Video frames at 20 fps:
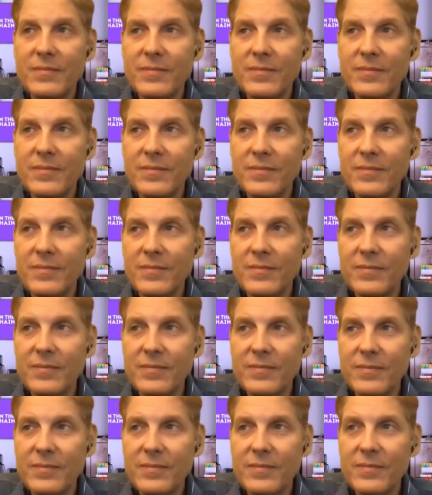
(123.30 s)

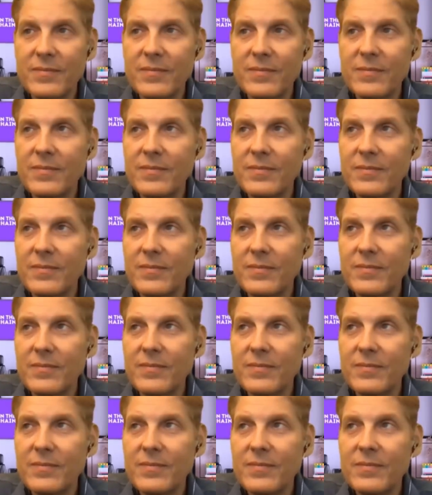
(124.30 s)

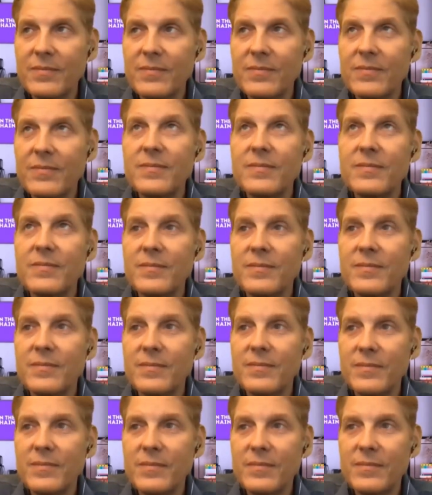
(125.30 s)

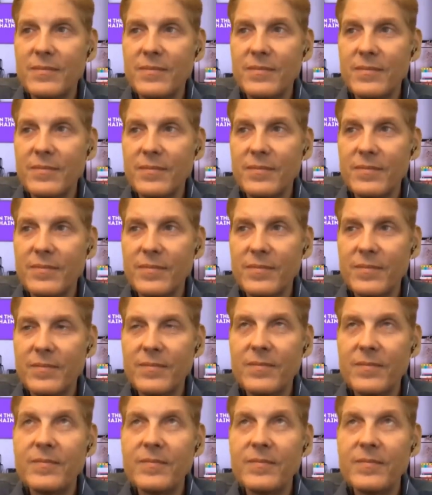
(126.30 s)
(not speaking)